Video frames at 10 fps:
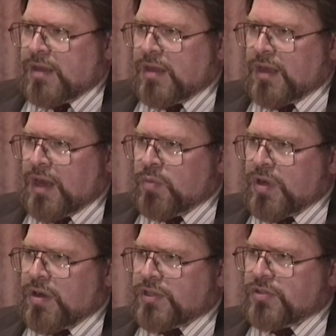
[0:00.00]
And I
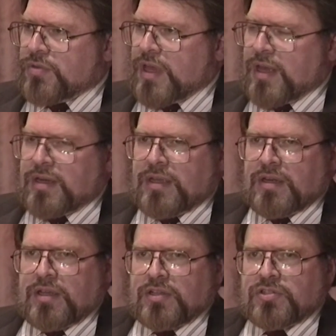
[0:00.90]
would argue that
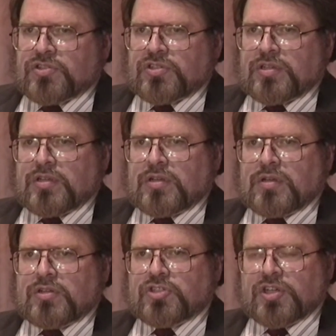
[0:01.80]
it is
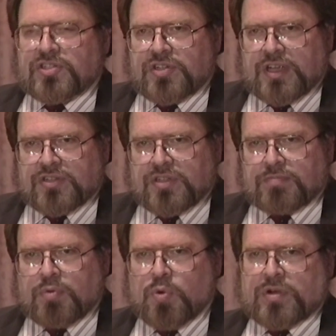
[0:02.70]
just as
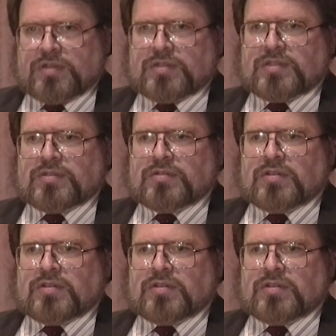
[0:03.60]
important